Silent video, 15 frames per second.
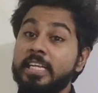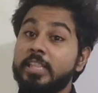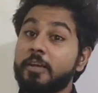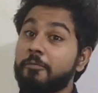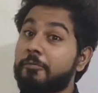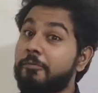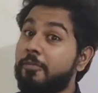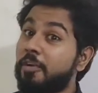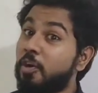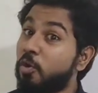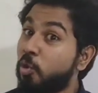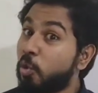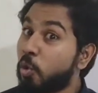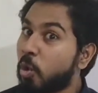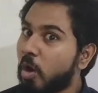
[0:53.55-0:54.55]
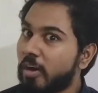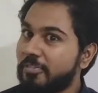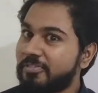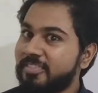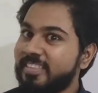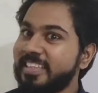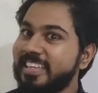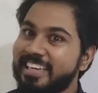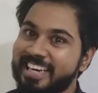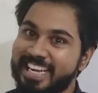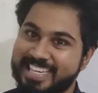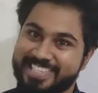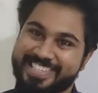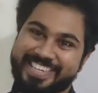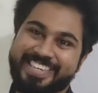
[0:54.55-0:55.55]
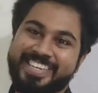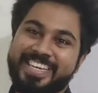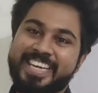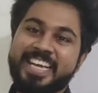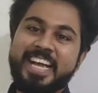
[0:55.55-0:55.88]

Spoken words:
the flow of the lesson.